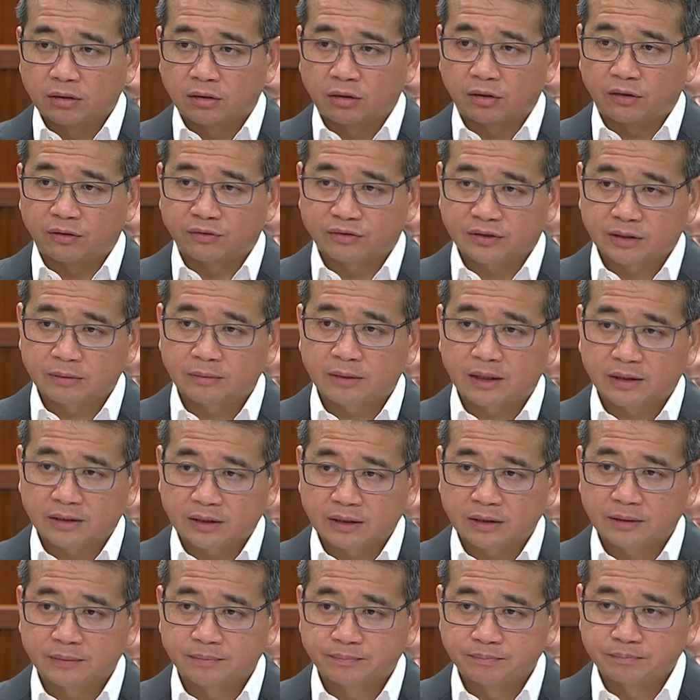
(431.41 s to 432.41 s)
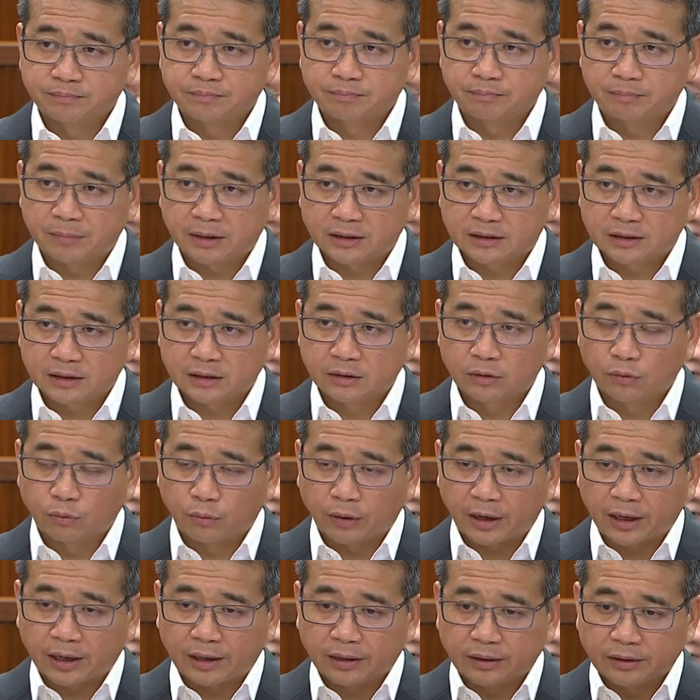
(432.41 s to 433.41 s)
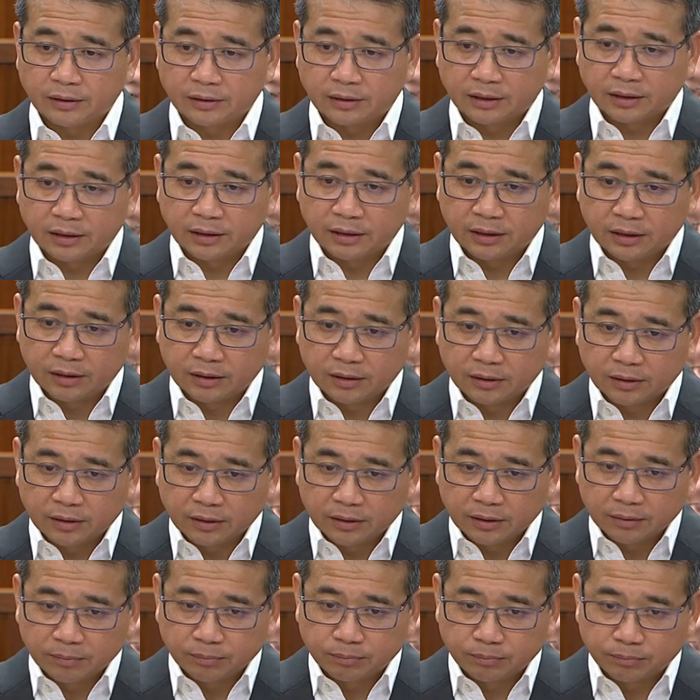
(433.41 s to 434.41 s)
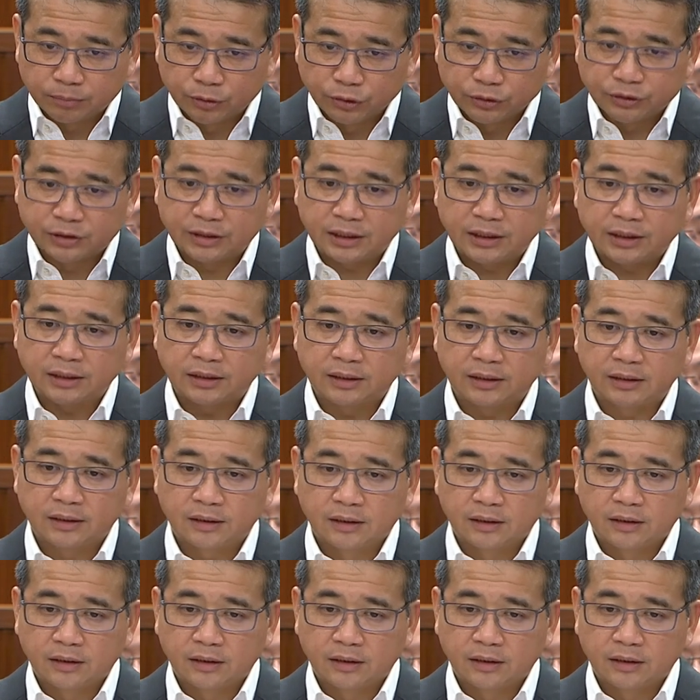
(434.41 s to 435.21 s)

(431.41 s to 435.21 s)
or some other matter where the proceed